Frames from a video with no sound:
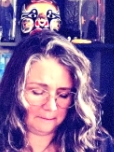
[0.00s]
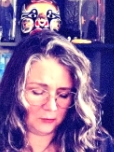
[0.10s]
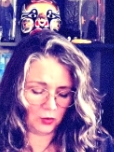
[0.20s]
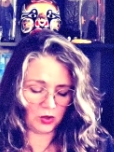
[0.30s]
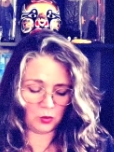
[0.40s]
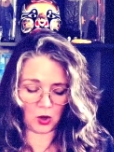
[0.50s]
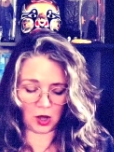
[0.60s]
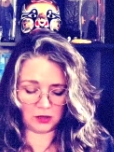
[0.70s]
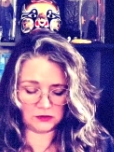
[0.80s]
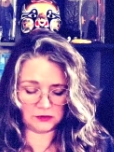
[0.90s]
We'd
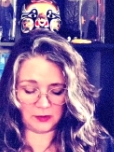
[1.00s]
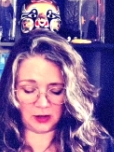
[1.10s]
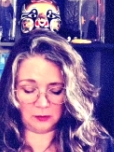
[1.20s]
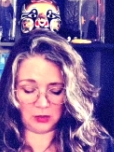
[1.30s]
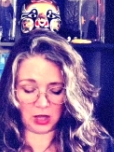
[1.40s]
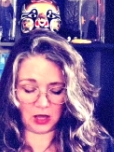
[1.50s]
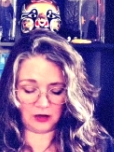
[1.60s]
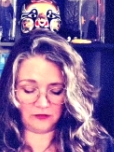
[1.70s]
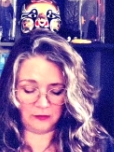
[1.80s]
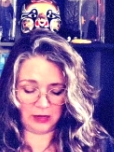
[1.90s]
walked about a
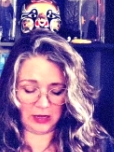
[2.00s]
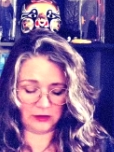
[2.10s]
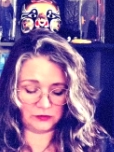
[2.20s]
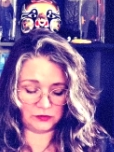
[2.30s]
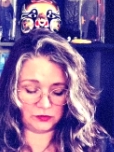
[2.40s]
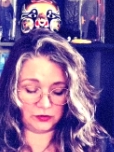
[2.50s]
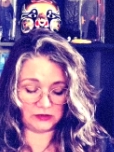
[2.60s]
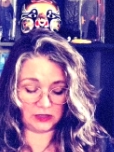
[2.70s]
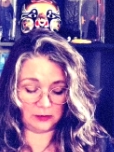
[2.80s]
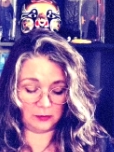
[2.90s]
block from my house
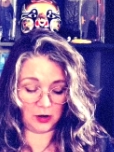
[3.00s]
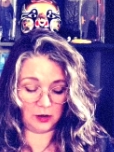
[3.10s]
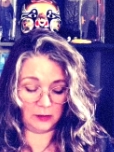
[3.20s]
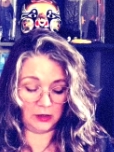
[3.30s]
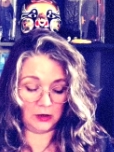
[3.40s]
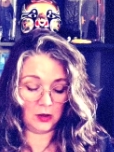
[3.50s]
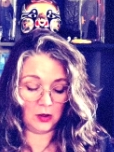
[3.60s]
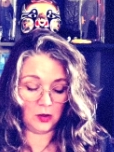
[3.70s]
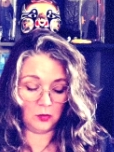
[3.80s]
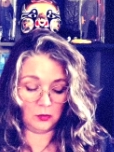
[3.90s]
towards that apartment
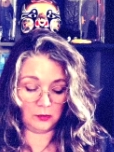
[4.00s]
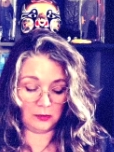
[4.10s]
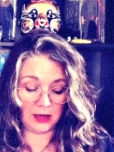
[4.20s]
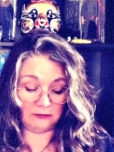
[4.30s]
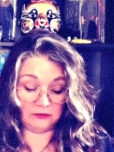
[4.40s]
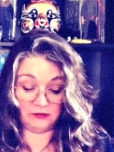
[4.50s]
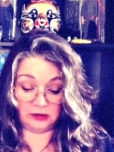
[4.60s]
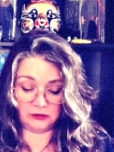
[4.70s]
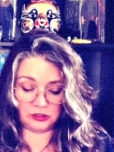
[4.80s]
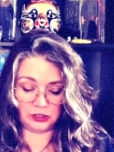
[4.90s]
where we have the
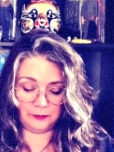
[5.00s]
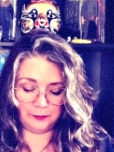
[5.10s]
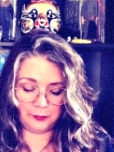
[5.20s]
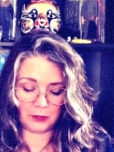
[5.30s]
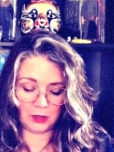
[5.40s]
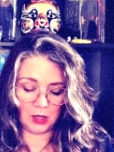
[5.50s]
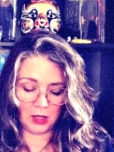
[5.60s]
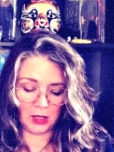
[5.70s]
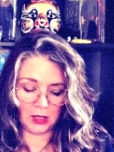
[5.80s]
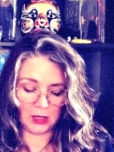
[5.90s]
fellowship.
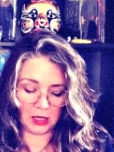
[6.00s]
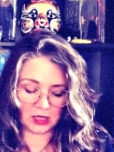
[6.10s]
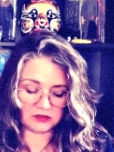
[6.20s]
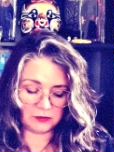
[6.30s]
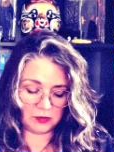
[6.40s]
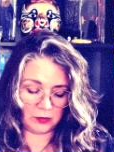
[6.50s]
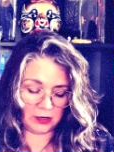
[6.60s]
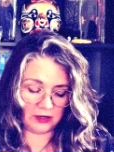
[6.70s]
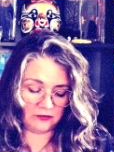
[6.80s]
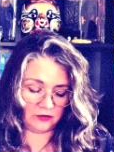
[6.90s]
He asked me why
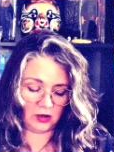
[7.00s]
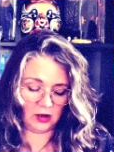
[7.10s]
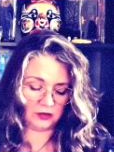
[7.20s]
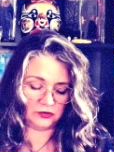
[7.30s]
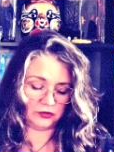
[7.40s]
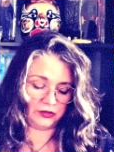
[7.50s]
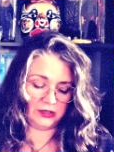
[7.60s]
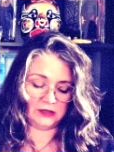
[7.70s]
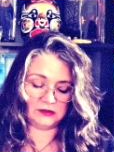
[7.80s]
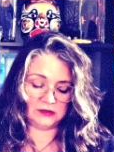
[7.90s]
I never hugged or
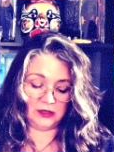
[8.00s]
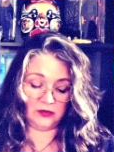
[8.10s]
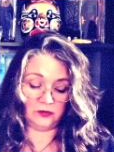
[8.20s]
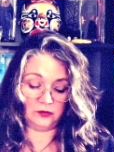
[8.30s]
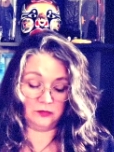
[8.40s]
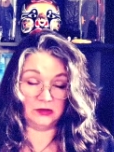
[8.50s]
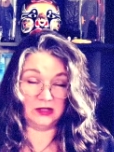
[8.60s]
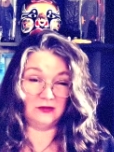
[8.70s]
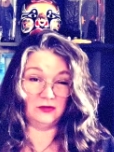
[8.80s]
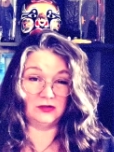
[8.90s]
kissed the other
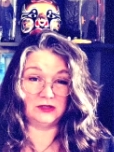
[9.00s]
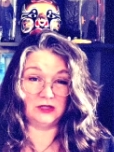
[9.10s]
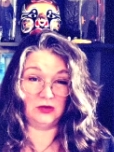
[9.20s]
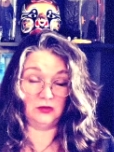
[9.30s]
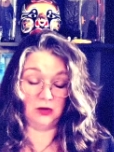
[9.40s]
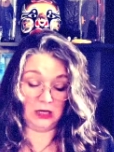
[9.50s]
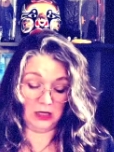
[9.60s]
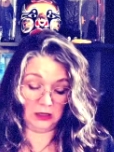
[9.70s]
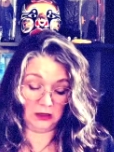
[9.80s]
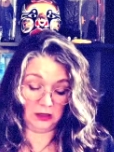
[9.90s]
believers in
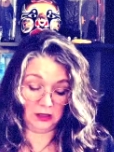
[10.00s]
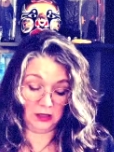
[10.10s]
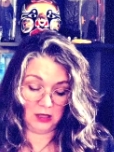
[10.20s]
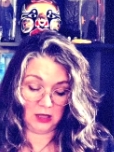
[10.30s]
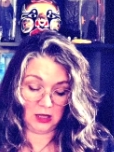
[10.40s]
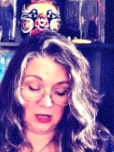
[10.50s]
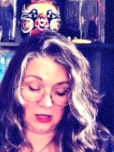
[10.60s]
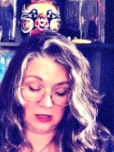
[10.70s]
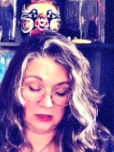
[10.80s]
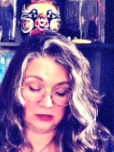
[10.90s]
greeting.
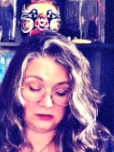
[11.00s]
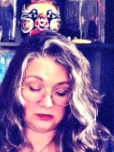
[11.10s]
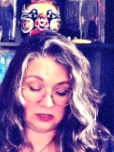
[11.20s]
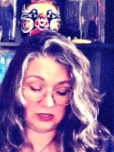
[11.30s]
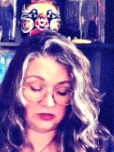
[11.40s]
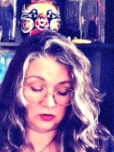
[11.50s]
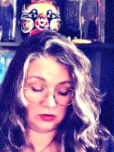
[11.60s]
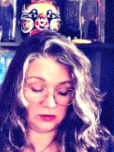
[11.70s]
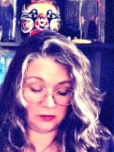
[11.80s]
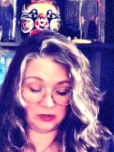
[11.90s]
And I
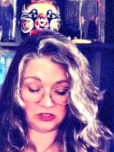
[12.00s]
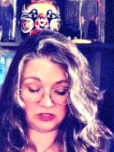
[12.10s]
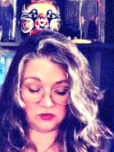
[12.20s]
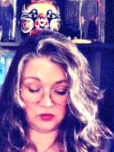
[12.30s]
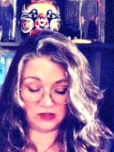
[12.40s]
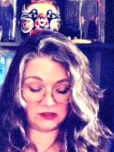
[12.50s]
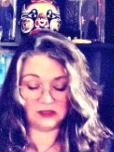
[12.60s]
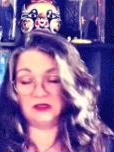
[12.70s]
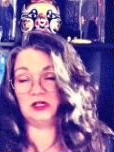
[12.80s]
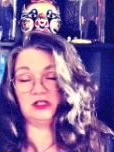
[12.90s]
told him I just wasn't
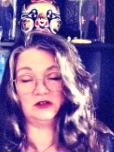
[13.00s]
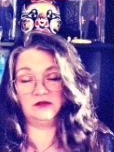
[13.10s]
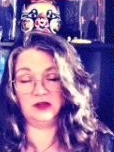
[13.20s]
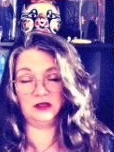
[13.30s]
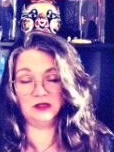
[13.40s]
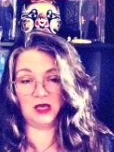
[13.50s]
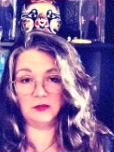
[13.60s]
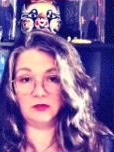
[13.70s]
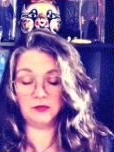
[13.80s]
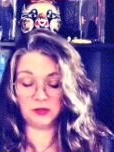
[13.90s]
a touchy-feely
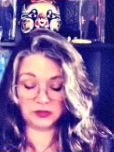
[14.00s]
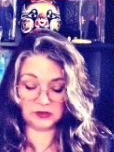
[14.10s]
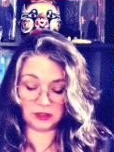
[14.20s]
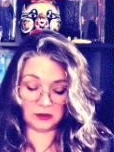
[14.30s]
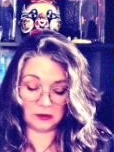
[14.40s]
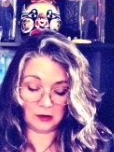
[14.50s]
type of person.